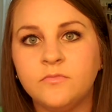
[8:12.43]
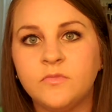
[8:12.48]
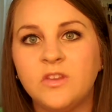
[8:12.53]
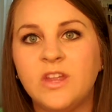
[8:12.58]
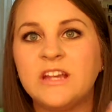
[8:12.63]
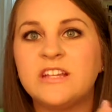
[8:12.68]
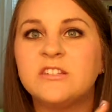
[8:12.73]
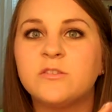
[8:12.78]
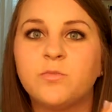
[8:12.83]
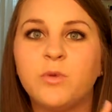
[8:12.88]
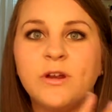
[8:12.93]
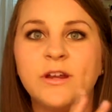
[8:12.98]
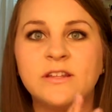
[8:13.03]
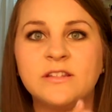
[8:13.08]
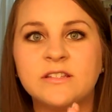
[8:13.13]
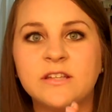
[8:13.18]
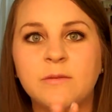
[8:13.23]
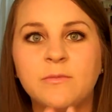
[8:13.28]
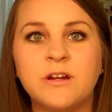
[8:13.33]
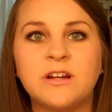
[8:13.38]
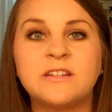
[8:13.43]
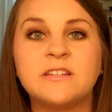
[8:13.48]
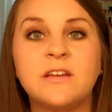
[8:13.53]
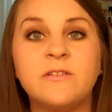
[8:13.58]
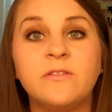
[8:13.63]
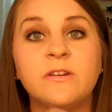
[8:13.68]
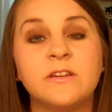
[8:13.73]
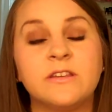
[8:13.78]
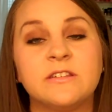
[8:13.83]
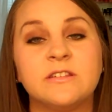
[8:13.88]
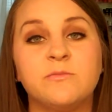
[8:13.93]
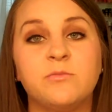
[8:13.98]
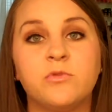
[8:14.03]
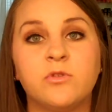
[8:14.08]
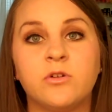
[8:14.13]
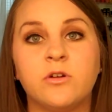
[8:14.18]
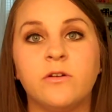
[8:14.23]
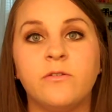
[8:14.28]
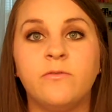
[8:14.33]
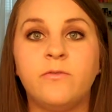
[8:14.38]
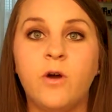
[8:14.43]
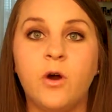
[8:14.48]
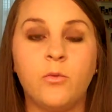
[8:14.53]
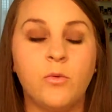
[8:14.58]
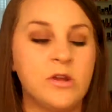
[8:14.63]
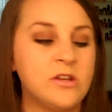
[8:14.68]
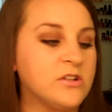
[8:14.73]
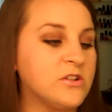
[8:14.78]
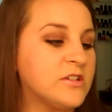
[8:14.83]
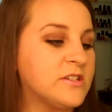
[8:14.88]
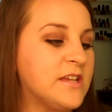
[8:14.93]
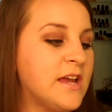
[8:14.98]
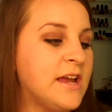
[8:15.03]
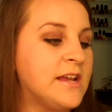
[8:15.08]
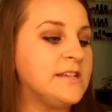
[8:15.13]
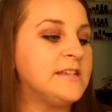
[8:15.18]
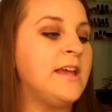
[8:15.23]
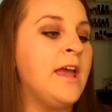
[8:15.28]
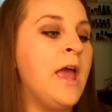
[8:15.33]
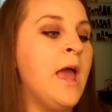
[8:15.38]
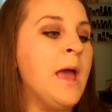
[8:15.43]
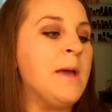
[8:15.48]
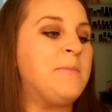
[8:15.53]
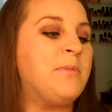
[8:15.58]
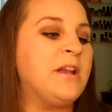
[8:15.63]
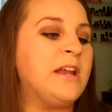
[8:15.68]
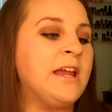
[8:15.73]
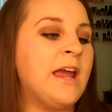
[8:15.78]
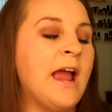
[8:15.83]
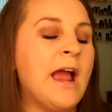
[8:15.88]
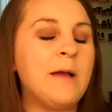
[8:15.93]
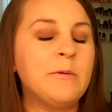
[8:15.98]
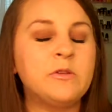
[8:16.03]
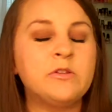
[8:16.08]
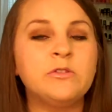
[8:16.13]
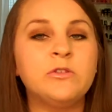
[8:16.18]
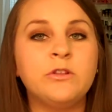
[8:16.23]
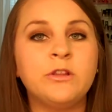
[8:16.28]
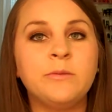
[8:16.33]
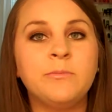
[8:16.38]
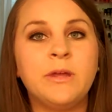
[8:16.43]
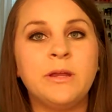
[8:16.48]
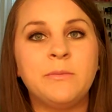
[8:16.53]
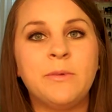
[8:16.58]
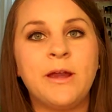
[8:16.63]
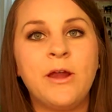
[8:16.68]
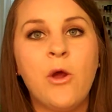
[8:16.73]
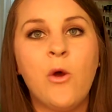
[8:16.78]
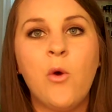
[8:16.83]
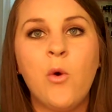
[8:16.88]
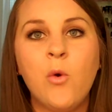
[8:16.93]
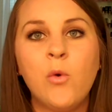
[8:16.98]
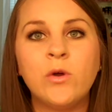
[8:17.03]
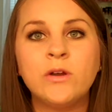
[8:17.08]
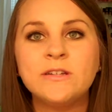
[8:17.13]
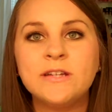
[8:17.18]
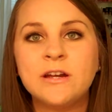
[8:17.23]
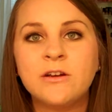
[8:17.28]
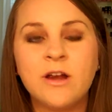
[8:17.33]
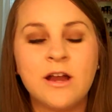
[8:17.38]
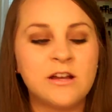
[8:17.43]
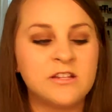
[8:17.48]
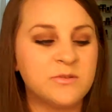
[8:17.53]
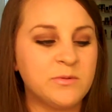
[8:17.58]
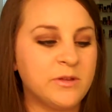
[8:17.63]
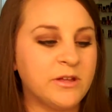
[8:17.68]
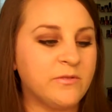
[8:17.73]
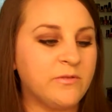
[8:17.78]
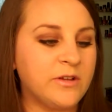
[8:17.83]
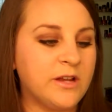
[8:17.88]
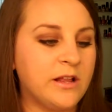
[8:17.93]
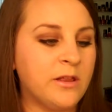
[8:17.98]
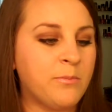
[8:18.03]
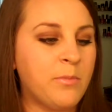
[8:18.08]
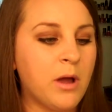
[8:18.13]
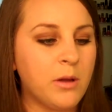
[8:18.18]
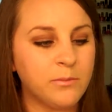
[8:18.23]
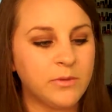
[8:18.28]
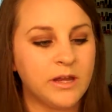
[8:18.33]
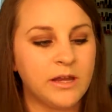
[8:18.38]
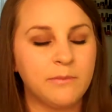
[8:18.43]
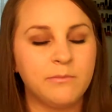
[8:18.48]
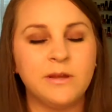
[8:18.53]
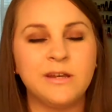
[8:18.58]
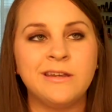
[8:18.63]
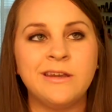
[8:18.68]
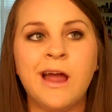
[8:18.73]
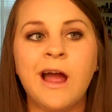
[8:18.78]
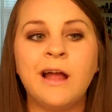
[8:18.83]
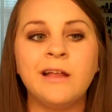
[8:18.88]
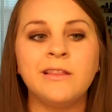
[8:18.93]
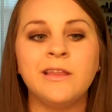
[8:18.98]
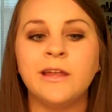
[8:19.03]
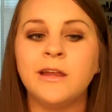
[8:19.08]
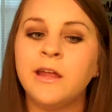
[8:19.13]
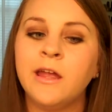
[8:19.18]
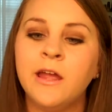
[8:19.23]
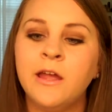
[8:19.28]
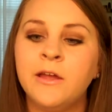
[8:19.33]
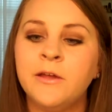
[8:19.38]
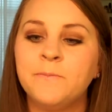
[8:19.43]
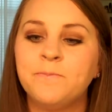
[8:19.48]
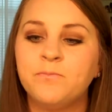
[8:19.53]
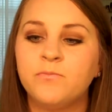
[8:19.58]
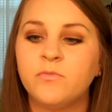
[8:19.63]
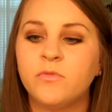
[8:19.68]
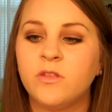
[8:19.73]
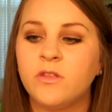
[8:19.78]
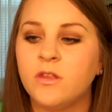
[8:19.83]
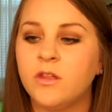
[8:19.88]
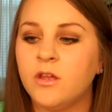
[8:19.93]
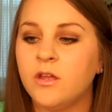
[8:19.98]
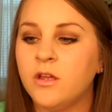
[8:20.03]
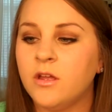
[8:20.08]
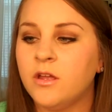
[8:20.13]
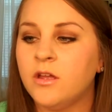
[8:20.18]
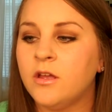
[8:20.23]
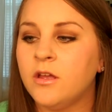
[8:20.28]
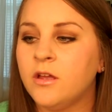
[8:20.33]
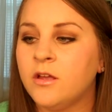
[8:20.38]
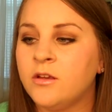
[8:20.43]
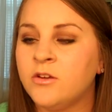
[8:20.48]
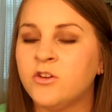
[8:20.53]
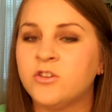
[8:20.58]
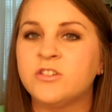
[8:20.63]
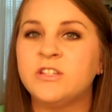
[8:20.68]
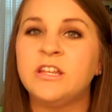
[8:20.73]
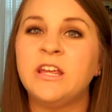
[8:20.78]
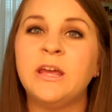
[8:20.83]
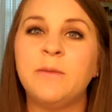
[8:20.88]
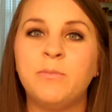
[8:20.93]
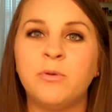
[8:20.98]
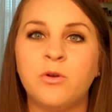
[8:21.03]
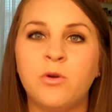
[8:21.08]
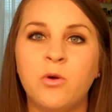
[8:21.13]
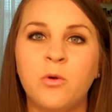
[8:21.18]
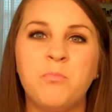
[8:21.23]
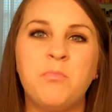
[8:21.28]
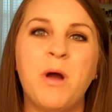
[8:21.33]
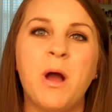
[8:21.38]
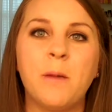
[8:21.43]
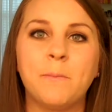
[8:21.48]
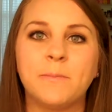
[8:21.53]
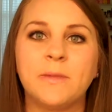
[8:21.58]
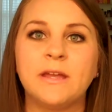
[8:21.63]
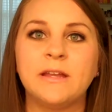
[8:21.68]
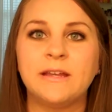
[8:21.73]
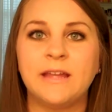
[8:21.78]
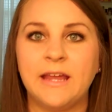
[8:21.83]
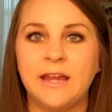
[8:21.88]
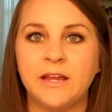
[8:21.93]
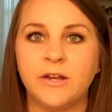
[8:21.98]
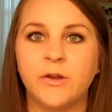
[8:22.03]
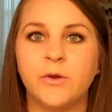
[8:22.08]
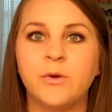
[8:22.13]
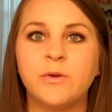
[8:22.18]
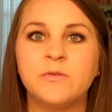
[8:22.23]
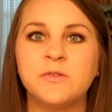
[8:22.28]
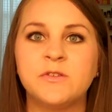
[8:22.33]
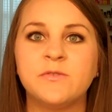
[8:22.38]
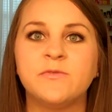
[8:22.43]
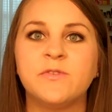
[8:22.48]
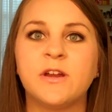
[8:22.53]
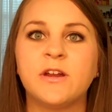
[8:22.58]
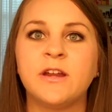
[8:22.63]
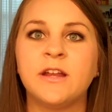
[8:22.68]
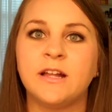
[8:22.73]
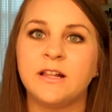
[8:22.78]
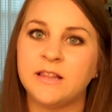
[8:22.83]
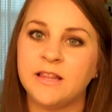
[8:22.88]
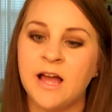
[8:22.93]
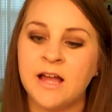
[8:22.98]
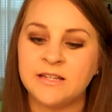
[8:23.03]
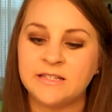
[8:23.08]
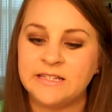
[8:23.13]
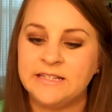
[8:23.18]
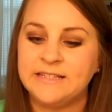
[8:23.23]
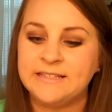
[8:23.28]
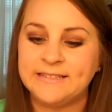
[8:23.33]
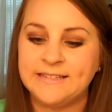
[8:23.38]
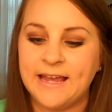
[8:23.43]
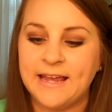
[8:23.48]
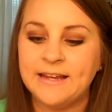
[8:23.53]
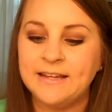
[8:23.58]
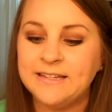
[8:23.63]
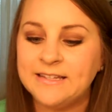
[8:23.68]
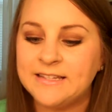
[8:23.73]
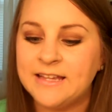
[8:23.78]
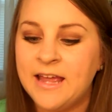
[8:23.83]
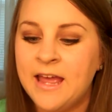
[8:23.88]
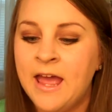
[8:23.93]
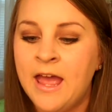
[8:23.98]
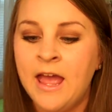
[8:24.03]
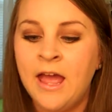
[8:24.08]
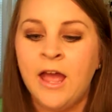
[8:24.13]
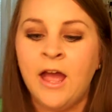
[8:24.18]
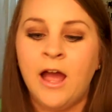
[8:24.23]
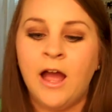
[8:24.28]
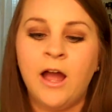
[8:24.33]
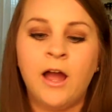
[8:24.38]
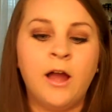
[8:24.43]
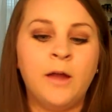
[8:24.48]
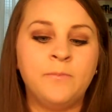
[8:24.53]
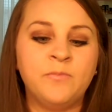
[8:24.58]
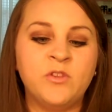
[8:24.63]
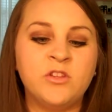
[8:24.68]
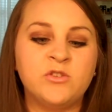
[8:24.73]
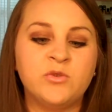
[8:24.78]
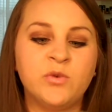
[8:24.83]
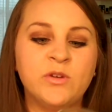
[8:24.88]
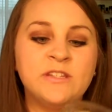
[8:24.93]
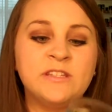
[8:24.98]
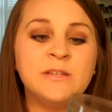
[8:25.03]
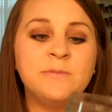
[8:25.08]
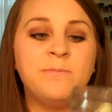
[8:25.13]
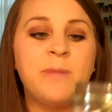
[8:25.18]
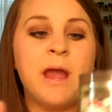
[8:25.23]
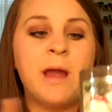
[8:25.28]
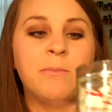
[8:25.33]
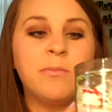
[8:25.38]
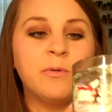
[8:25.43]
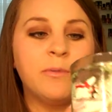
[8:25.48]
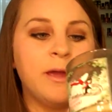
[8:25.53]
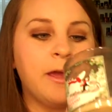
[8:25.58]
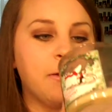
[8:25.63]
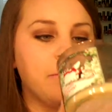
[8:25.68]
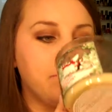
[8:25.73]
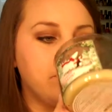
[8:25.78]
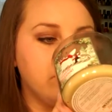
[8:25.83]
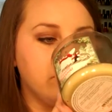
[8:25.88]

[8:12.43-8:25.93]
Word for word: like spring and summer because I feel like this is more fall winter scent. But it absolutely made my whole entire house smell like vanilla pumpkin, but not like your typical pumpkin candle. It was a very classy scent. Um, the twisted peppermint